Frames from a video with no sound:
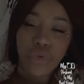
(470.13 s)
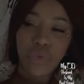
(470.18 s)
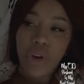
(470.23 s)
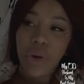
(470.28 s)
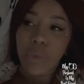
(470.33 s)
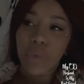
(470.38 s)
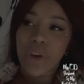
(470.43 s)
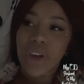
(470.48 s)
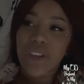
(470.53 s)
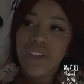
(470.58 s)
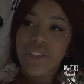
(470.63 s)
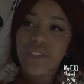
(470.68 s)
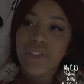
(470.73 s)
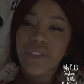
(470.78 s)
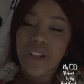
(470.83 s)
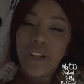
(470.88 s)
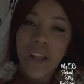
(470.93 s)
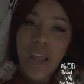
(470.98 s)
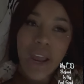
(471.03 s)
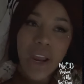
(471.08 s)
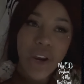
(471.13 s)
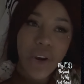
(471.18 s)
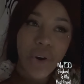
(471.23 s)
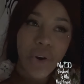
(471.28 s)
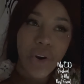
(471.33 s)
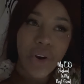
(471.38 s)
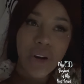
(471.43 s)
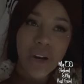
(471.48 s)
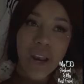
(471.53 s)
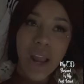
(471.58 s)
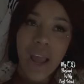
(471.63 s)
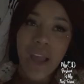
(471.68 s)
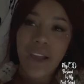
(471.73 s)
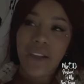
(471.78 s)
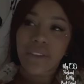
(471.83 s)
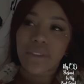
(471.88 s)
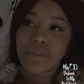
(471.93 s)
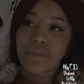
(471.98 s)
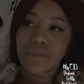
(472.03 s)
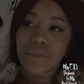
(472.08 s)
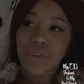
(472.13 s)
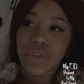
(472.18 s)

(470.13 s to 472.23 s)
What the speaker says: 3 weeks later, like,